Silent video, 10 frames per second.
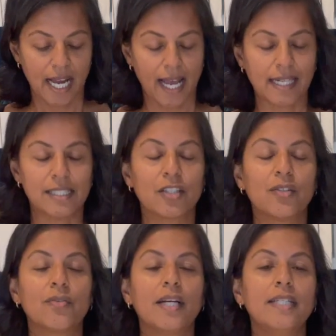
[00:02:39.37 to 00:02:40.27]
And it's a
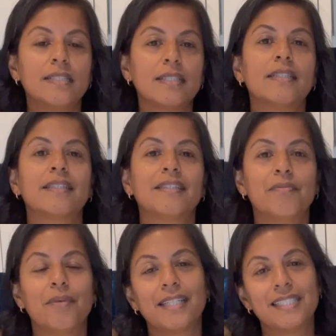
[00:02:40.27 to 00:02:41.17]
great
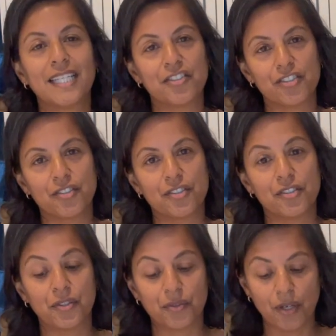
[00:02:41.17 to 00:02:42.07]
meditation to
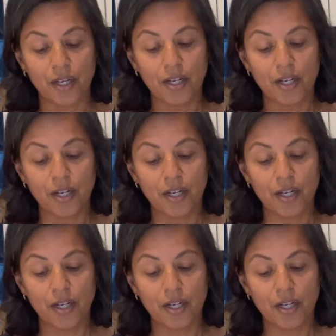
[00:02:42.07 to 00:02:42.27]
do